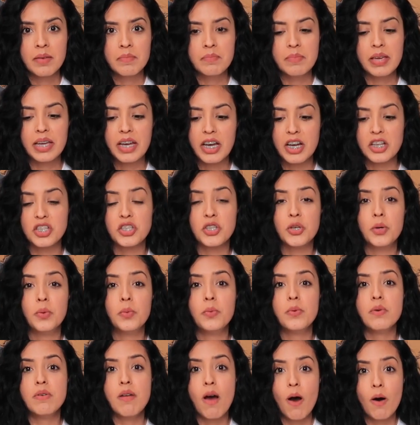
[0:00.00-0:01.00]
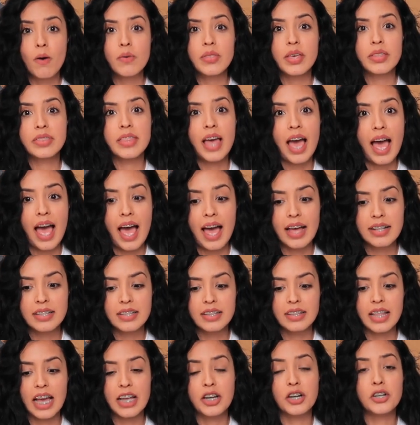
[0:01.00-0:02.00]
because you know that
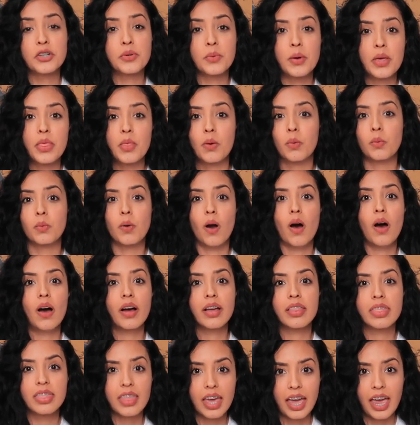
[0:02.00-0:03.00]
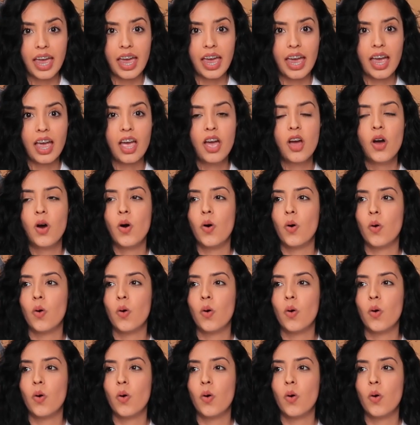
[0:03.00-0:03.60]
that that you're doing the wrong thing